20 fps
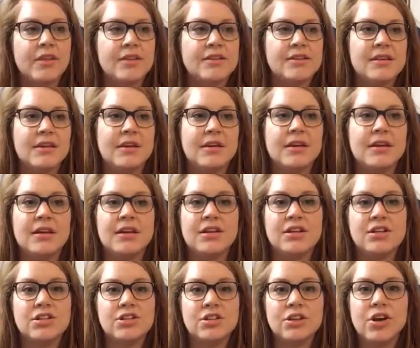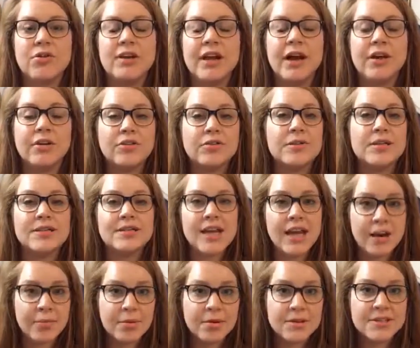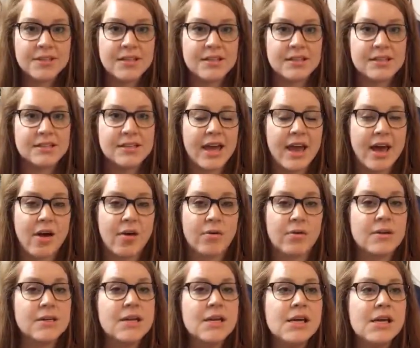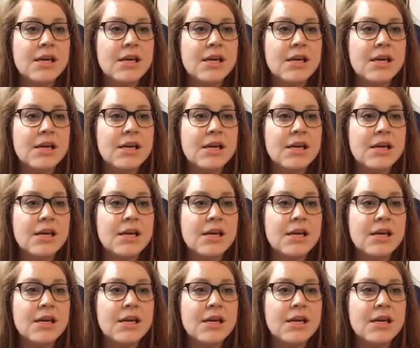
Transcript: It's going to go down to a 10% discount.